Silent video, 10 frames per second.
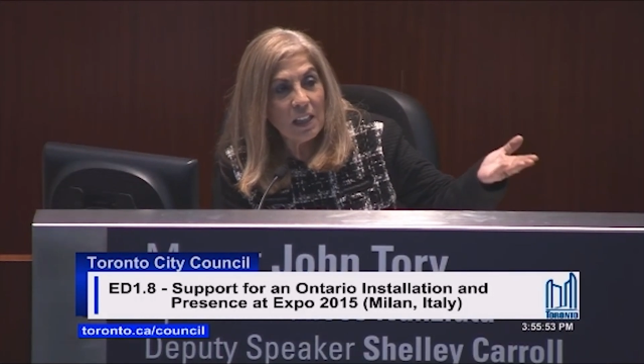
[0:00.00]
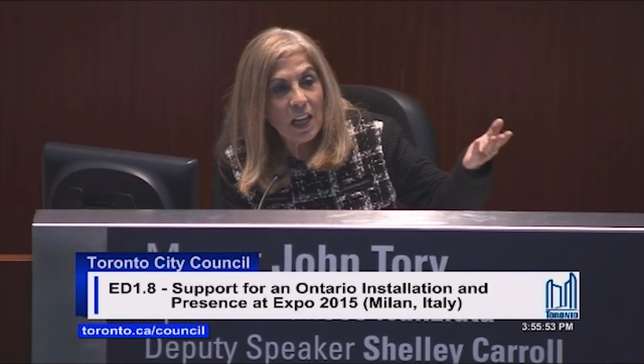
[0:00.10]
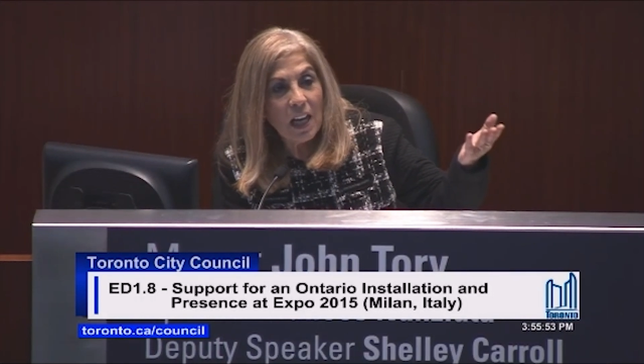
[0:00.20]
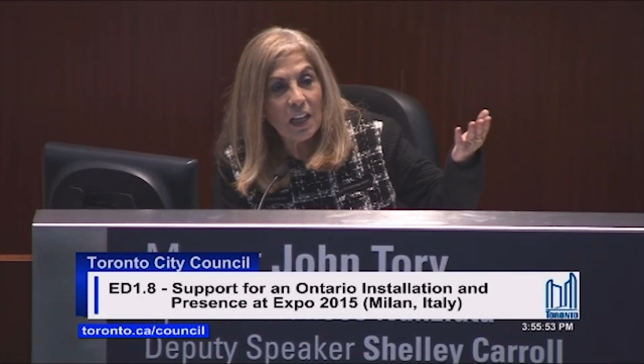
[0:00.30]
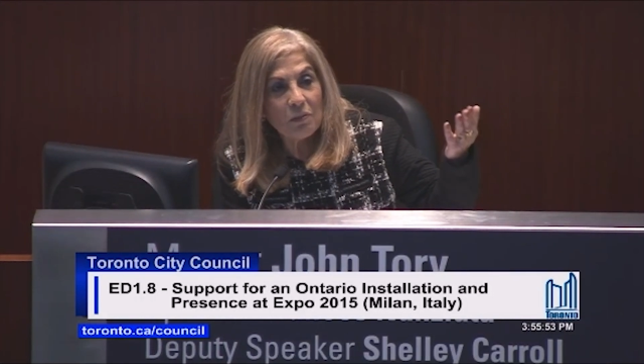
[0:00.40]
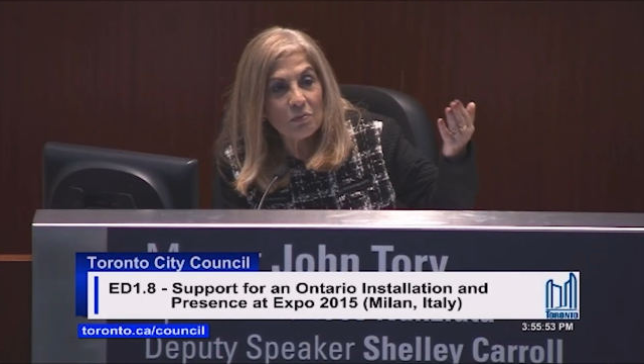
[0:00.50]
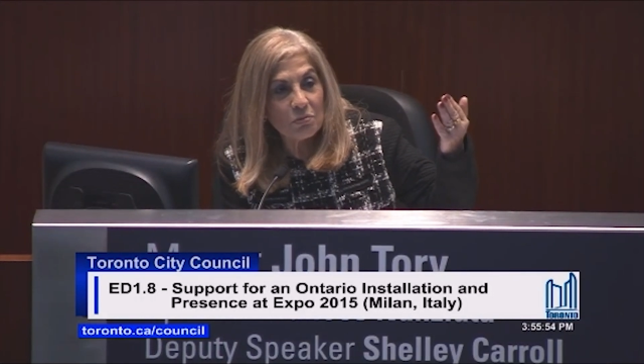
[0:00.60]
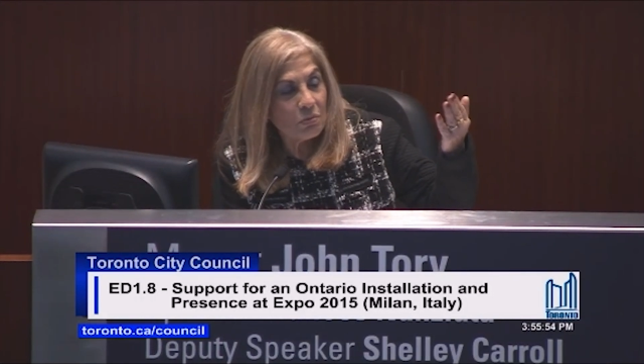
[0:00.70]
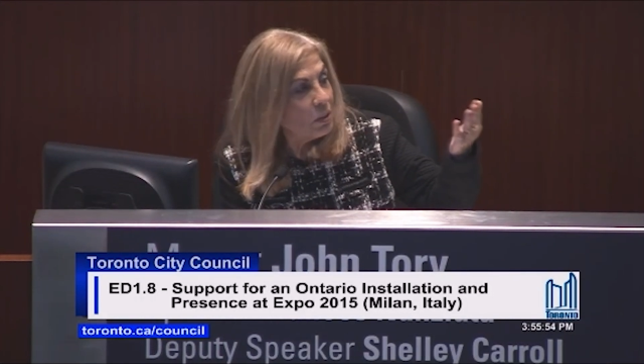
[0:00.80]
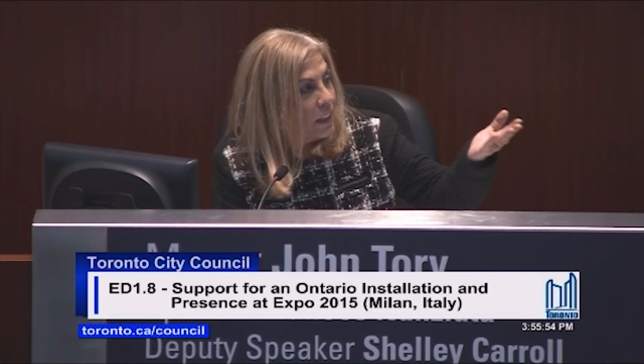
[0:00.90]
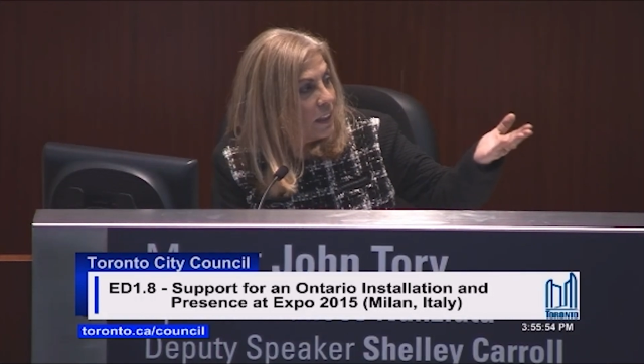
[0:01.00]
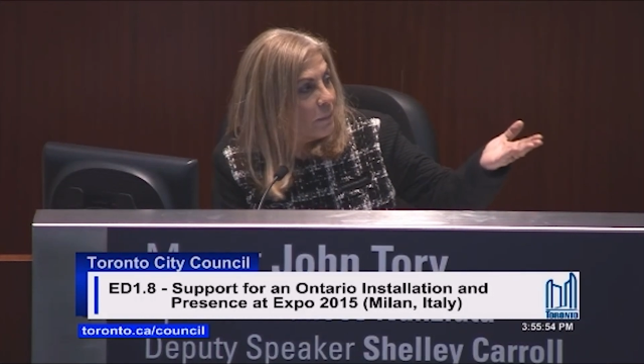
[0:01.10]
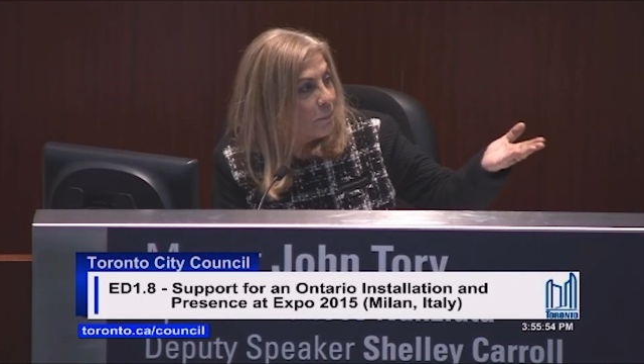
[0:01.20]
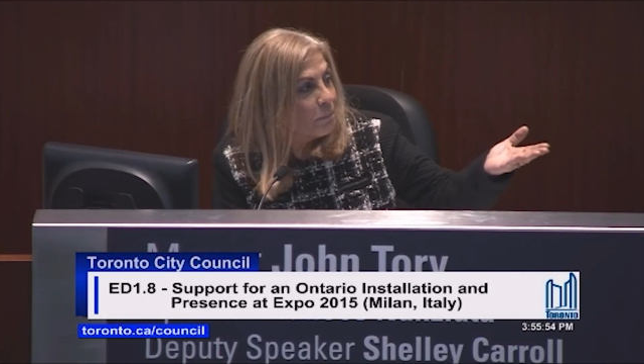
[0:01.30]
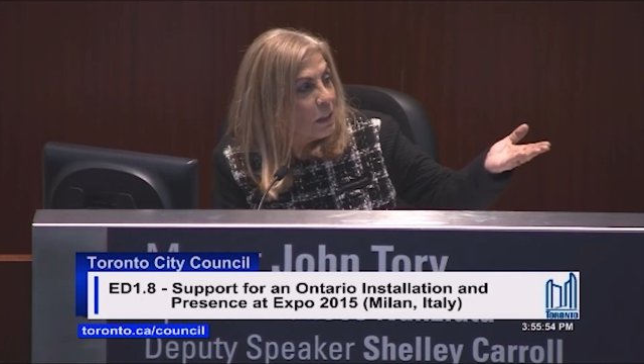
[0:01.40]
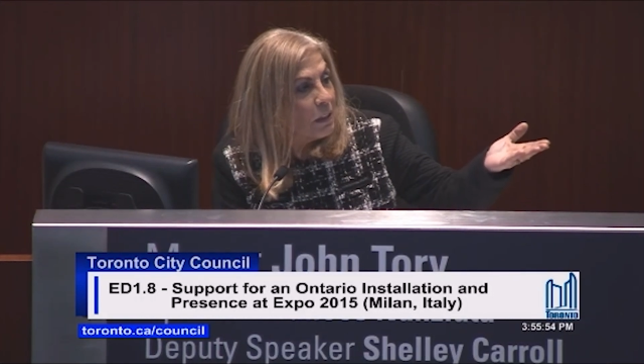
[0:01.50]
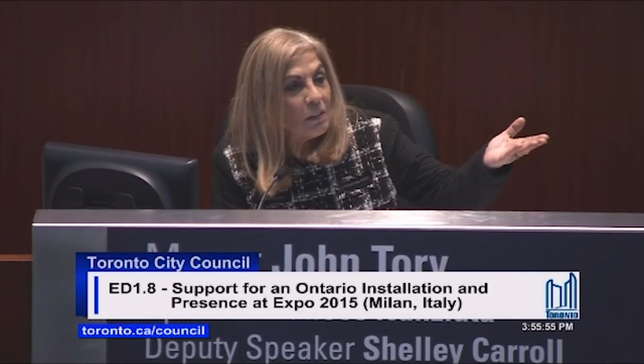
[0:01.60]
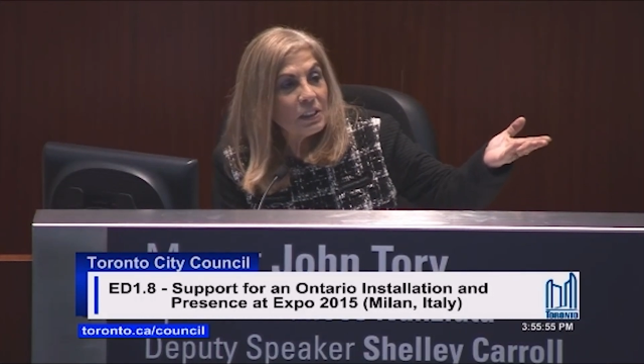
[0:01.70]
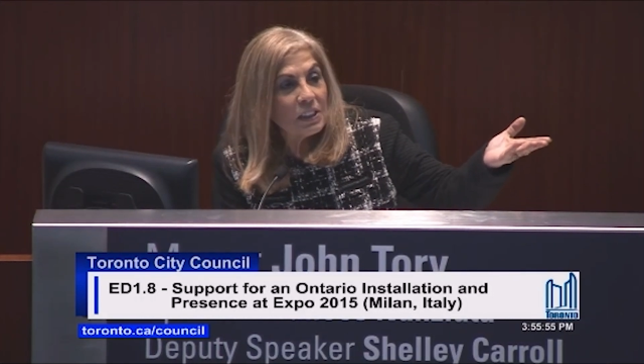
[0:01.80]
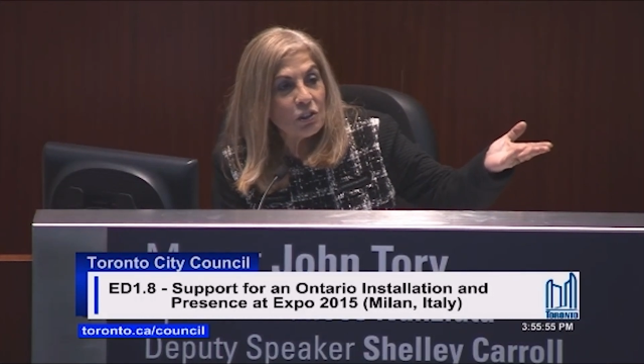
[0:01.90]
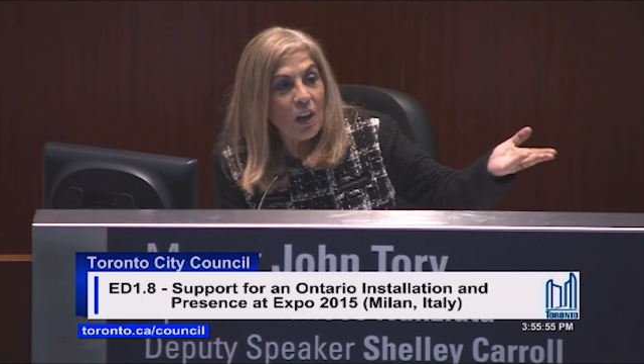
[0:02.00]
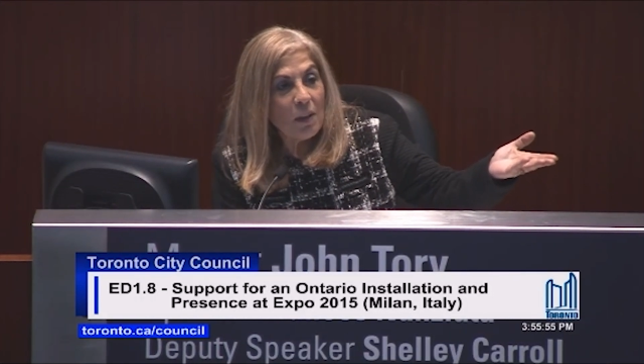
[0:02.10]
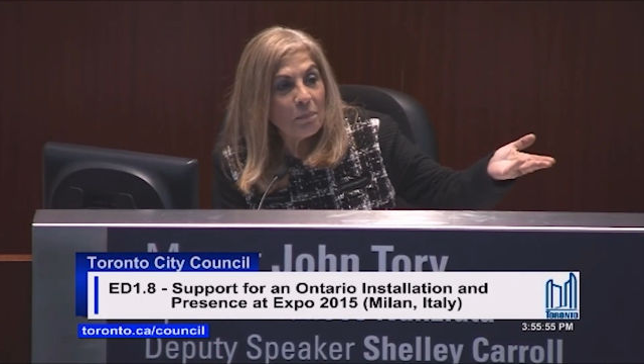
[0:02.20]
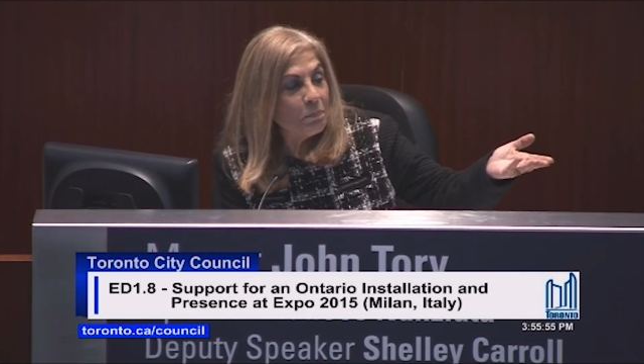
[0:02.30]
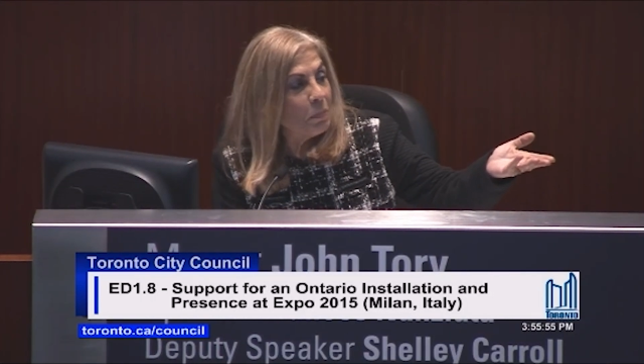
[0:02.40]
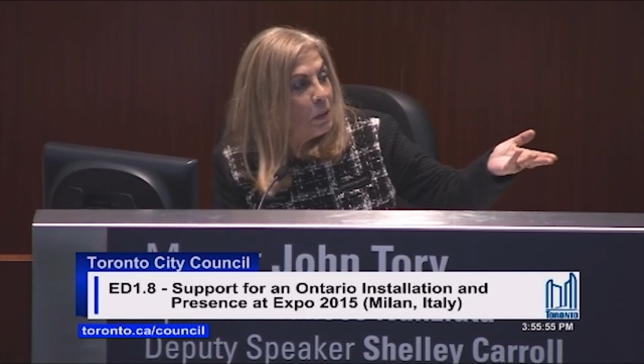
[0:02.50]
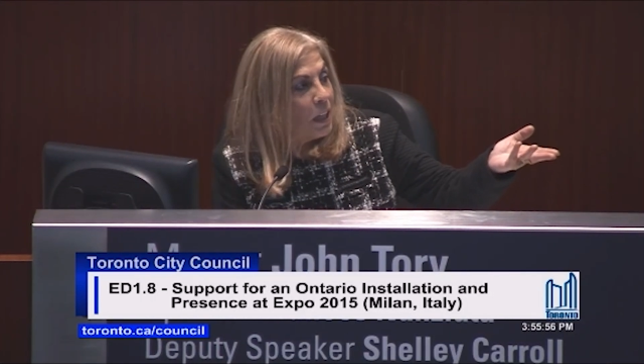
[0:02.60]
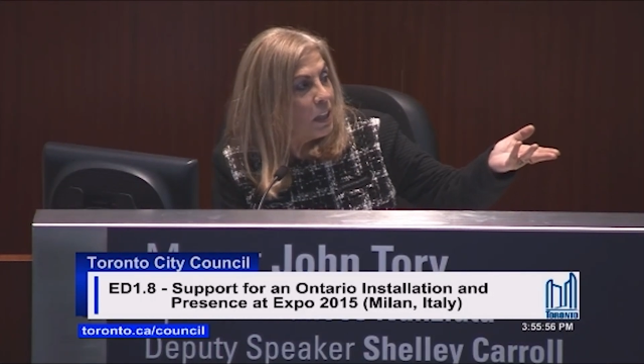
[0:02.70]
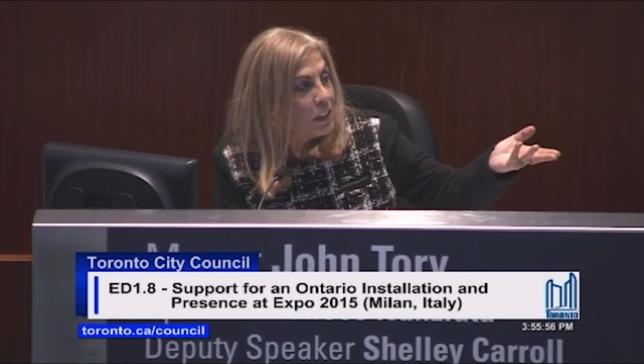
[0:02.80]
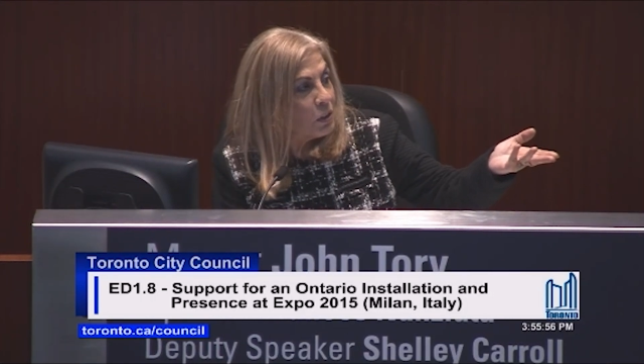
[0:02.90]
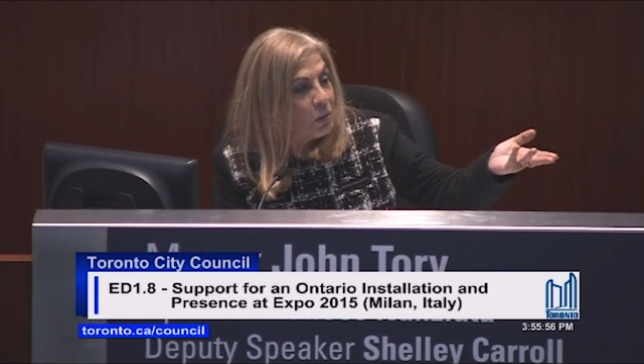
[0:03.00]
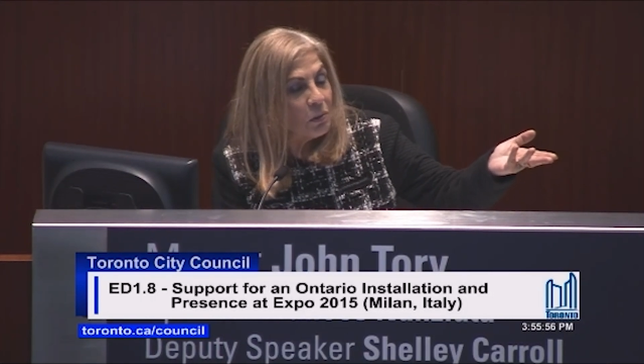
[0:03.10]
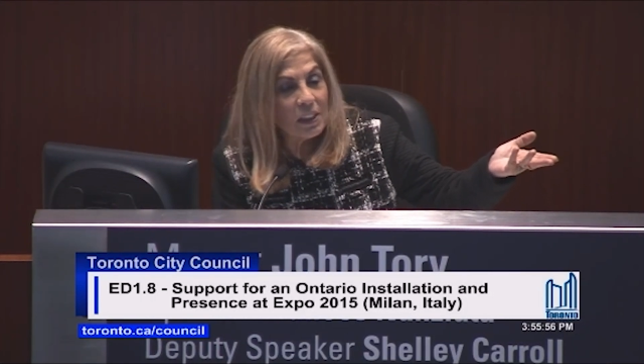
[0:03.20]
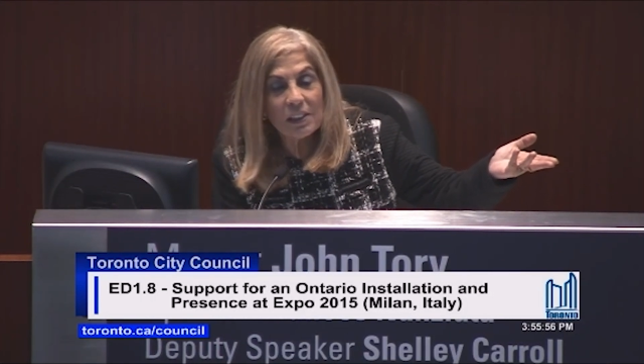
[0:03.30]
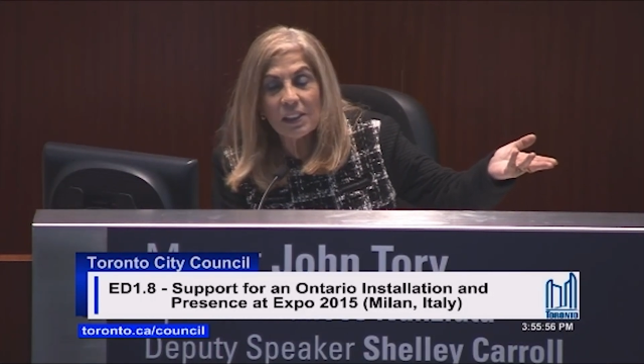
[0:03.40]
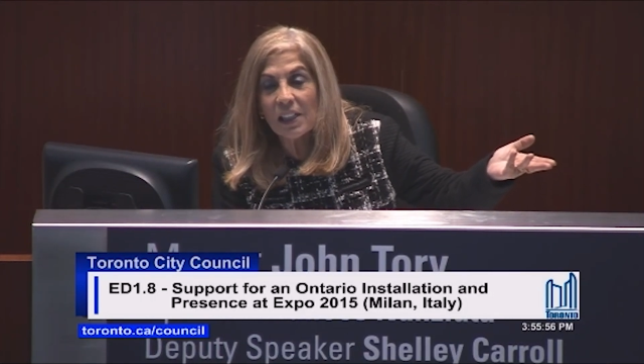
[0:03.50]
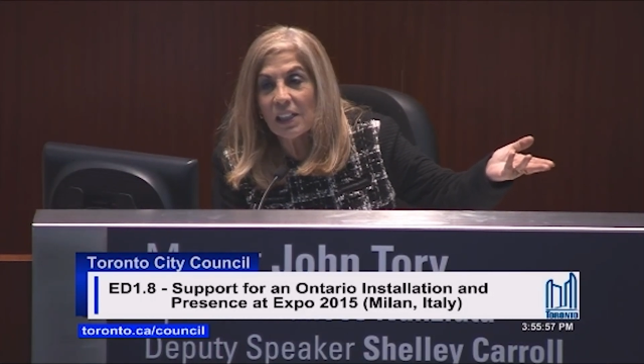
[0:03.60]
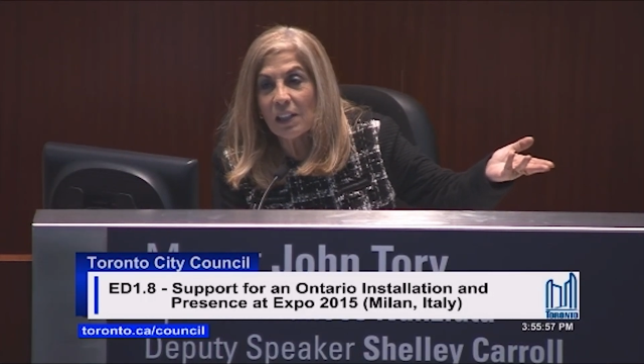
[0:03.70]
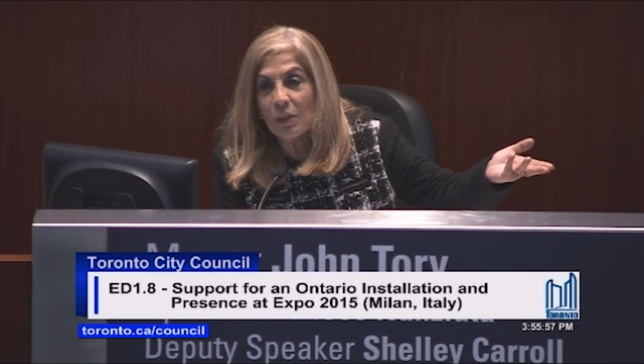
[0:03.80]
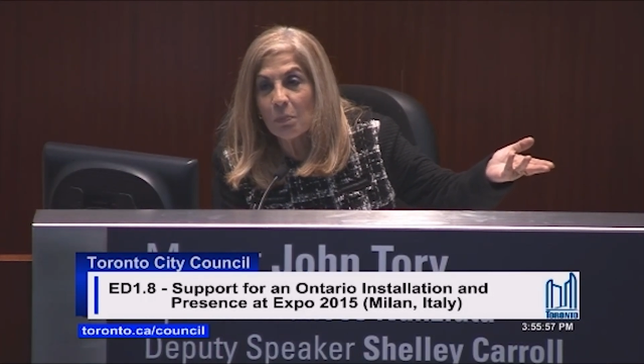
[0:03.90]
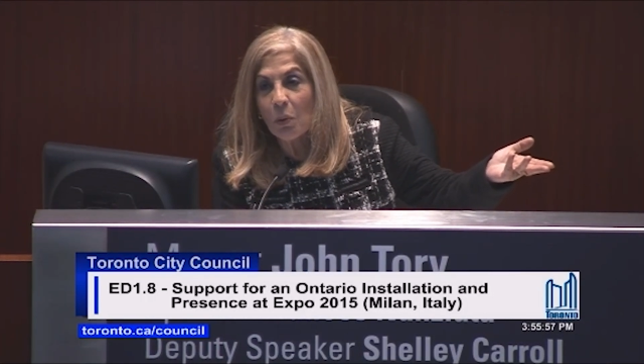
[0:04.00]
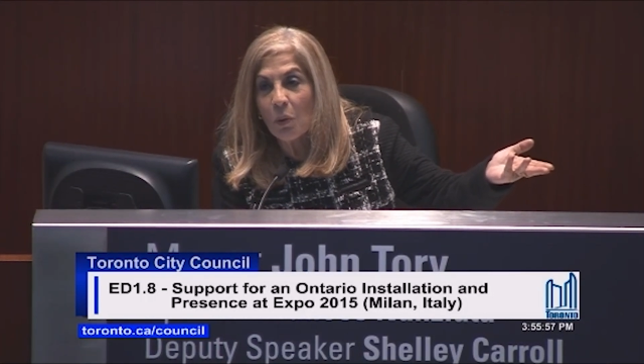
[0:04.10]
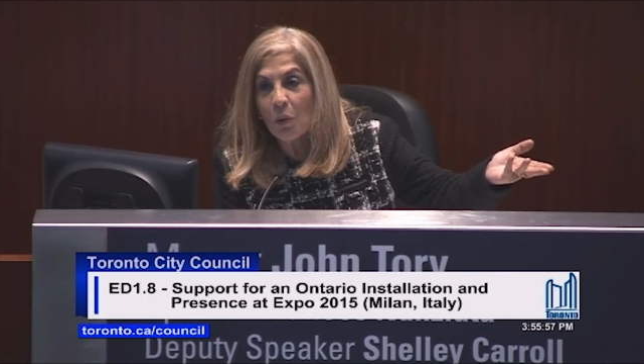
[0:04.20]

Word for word: uh, um, did not uh, include in the uh, report